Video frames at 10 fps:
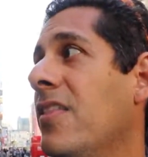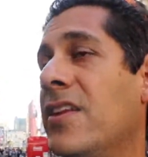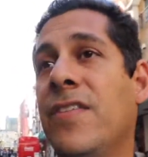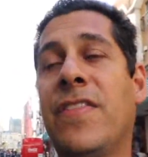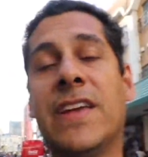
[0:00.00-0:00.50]
the
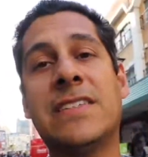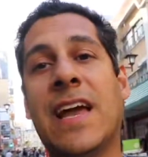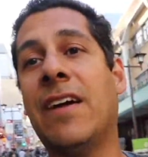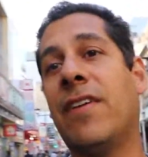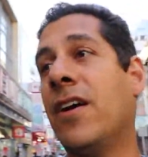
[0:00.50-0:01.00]
different things
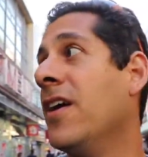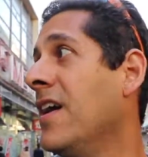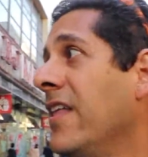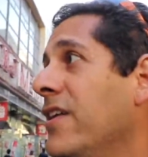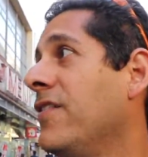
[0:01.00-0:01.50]
they have here.
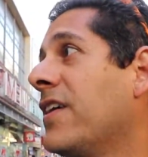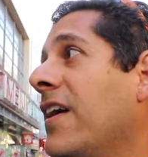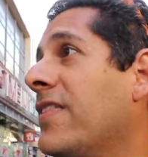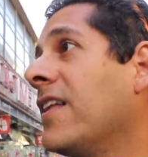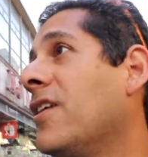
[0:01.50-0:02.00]
They even
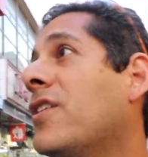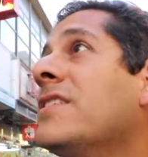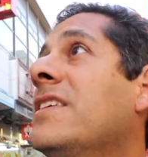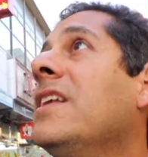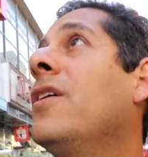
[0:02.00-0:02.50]
got the little
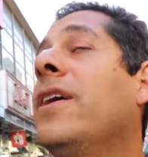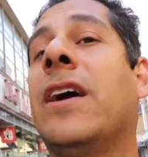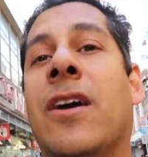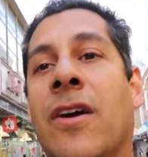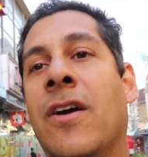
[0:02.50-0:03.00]
casino
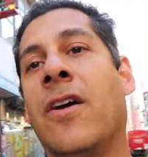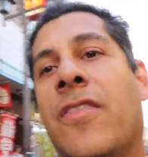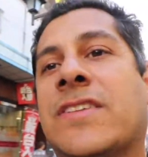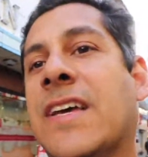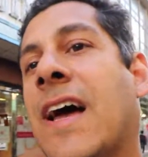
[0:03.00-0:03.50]
here
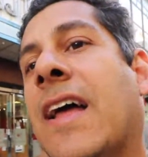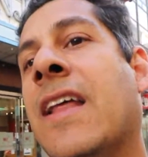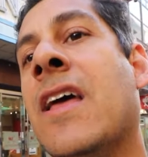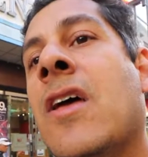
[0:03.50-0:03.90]
on the side